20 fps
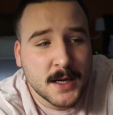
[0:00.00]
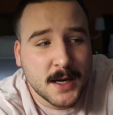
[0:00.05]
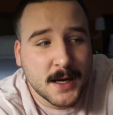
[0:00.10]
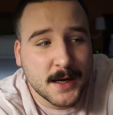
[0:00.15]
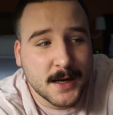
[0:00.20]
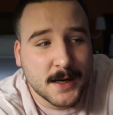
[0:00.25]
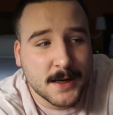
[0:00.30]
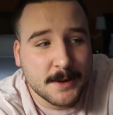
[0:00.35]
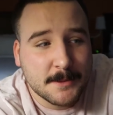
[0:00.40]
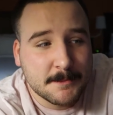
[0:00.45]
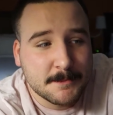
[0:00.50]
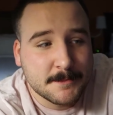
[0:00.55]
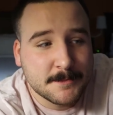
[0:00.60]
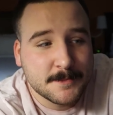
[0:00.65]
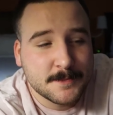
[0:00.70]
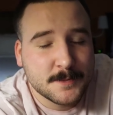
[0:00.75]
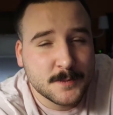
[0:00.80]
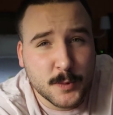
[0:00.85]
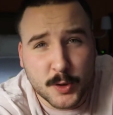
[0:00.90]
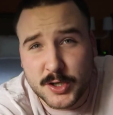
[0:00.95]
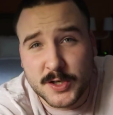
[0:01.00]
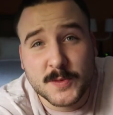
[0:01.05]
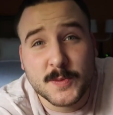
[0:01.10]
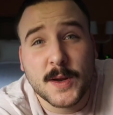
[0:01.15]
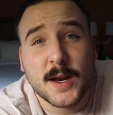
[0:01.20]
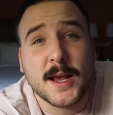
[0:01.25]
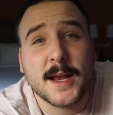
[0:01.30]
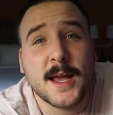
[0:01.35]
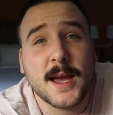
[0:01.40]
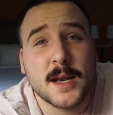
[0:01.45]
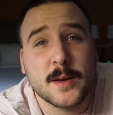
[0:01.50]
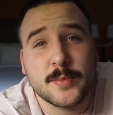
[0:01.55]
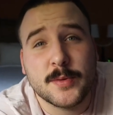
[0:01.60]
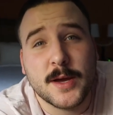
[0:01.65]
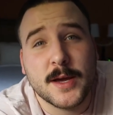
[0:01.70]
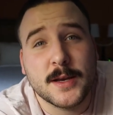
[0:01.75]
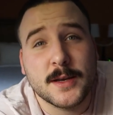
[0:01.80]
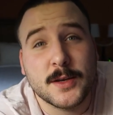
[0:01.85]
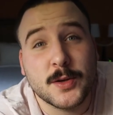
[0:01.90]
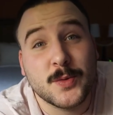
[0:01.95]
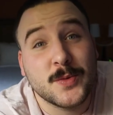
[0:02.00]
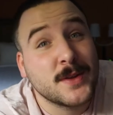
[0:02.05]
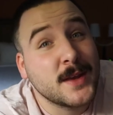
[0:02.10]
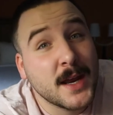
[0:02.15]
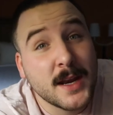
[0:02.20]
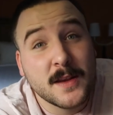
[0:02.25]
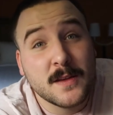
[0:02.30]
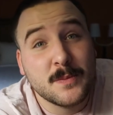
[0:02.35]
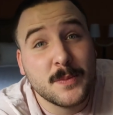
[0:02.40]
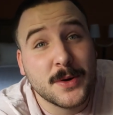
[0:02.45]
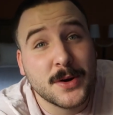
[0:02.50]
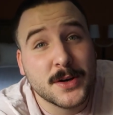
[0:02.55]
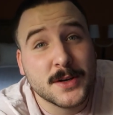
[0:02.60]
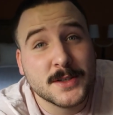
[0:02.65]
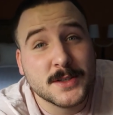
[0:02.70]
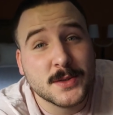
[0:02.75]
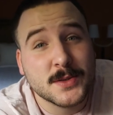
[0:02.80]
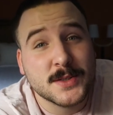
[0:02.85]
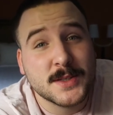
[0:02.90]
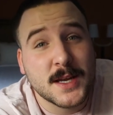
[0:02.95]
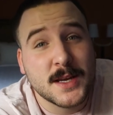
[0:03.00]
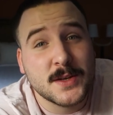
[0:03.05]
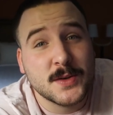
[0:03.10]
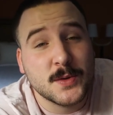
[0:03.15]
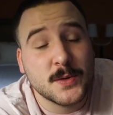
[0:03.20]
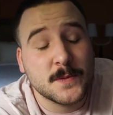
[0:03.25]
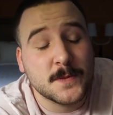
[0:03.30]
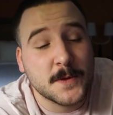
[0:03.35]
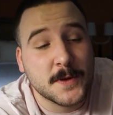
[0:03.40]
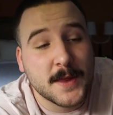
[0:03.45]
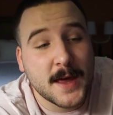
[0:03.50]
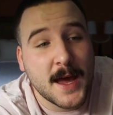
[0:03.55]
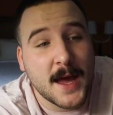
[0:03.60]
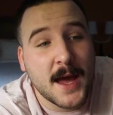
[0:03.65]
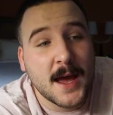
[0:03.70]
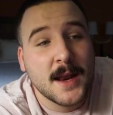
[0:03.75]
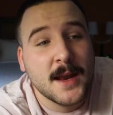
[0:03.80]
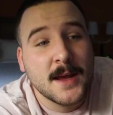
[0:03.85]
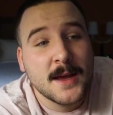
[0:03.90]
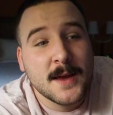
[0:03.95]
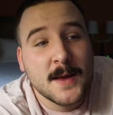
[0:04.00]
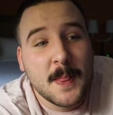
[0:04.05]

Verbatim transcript: um, which is what I kind of plan to do with Gettysburg, so stay tuned for that.